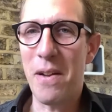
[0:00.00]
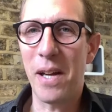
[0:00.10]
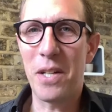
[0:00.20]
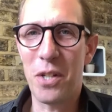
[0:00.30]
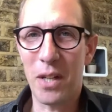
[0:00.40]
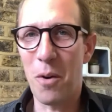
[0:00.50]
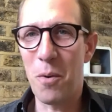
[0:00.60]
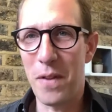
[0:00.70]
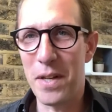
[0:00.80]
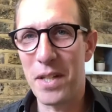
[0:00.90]
took hold
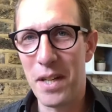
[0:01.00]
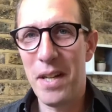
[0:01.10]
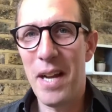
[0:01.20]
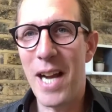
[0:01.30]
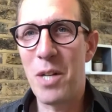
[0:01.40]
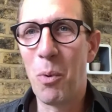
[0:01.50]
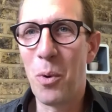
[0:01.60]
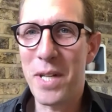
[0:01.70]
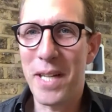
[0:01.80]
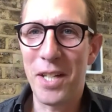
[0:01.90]
of this
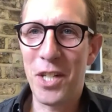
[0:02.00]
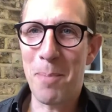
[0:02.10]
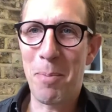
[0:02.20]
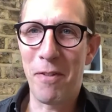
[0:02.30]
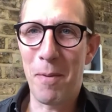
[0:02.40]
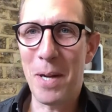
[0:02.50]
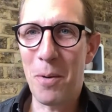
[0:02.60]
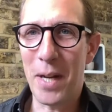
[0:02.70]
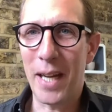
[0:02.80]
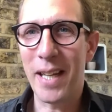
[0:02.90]
Edwardianship of a
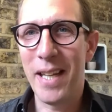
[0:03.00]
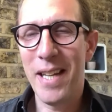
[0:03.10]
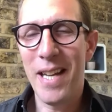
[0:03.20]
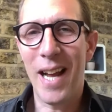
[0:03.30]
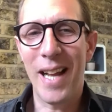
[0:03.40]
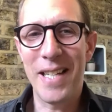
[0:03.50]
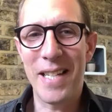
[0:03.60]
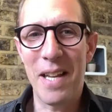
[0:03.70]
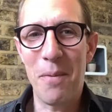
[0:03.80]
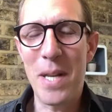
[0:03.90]
building. And
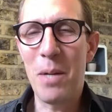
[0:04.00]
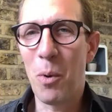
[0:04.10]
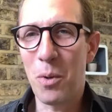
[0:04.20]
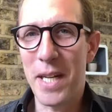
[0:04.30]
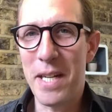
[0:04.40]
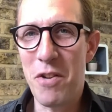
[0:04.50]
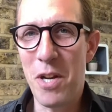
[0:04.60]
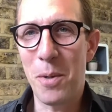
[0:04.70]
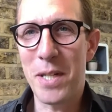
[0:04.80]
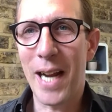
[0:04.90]
when you walked in, you knew it
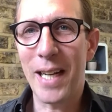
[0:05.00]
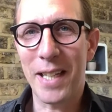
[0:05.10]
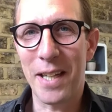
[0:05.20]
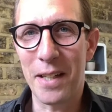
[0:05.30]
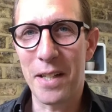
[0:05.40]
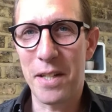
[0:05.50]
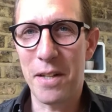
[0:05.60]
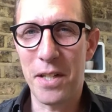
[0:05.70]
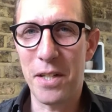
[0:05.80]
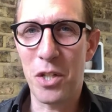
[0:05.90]
was Anglican because there's
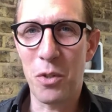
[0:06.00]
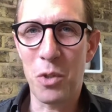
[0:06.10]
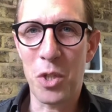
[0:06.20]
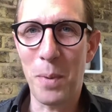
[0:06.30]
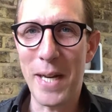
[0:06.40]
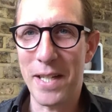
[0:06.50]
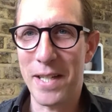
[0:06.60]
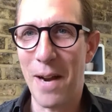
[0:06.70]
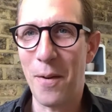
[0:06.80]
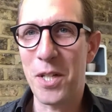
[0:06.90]
this sort of sweet and
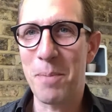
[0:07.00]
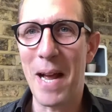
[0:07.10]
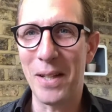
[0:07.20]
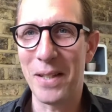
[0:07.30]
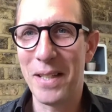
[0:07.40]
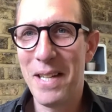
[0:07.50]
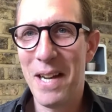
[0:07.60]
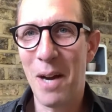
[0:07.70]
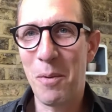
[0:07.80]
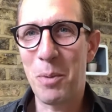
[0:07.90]
sour smell,
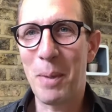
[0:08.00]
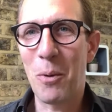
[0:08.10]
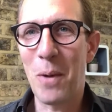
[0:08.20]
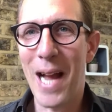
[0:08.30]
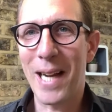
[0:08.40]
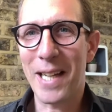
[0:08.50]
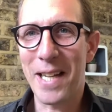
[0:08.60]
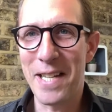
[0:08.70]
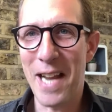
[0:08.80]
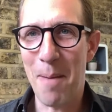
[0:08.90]
which we call Anglican
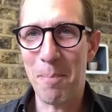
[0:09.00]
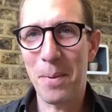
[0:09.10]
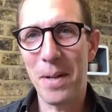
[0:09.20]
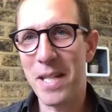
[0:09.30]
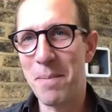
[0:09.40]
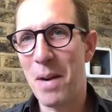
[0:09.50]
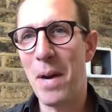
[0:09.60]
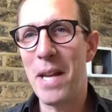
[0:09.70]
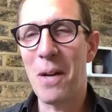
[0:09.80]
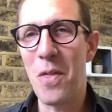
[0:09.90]
damp. It doesn't matter where
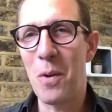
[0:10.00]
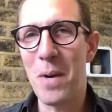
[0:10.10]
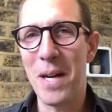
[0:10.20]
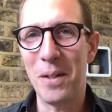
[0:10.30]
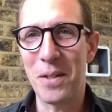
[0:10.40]
you go in the world,